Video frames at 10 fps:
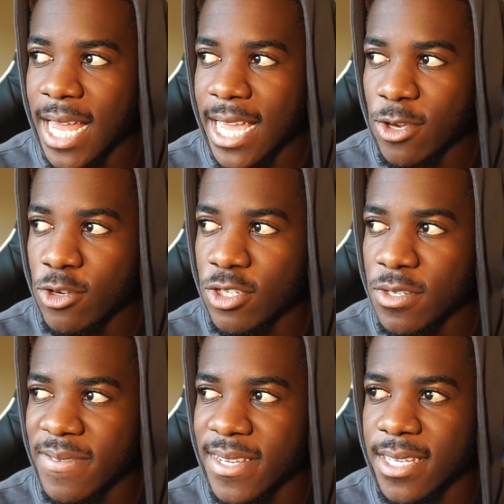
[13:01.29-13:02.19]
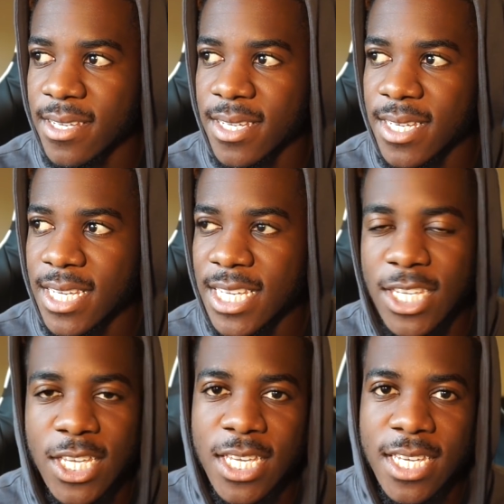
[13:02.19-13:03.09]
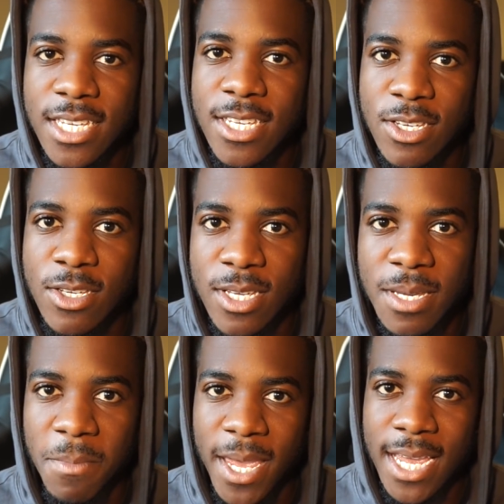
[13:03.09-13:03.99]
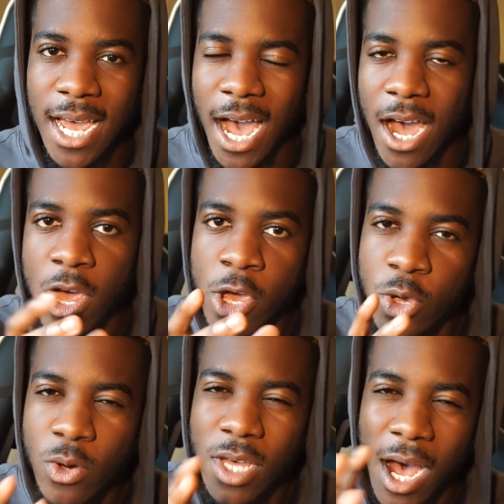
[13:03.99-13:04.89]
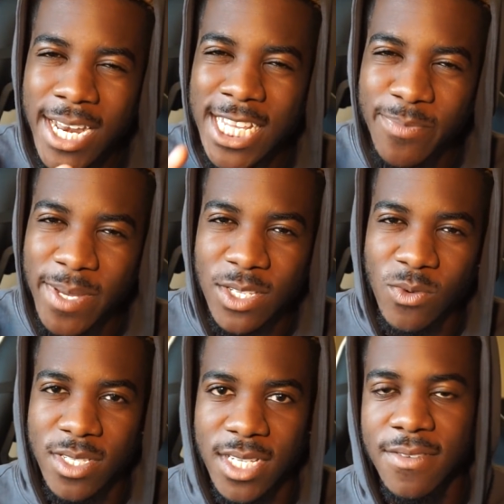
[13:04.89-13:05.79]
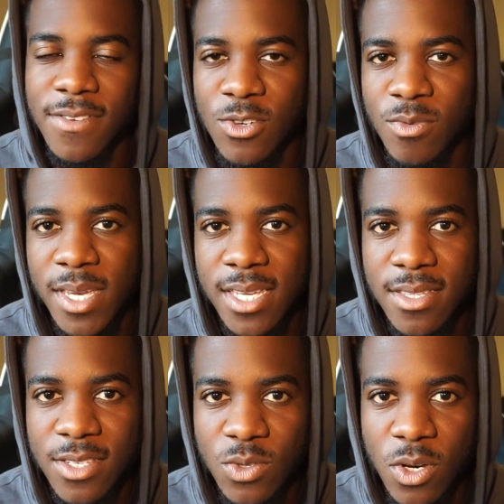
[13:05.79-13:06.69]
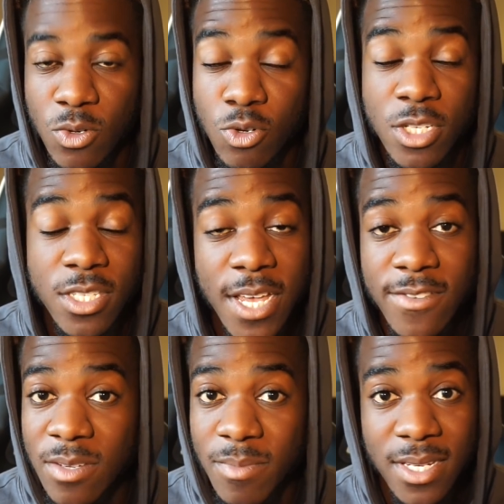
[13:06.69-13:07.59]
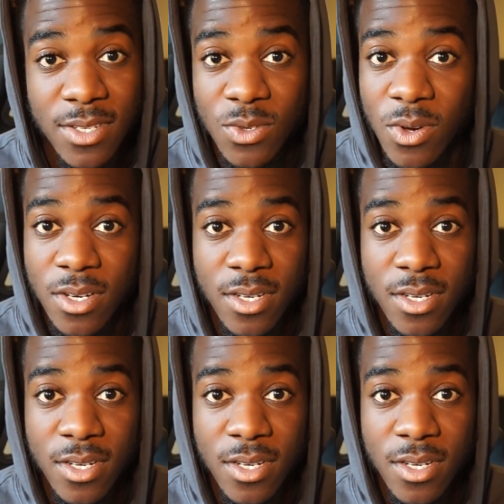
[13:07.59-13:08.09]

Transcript: Like, who do you think? can make who are the unexpected ones that you think will make it the squad or deserve to be in the squad?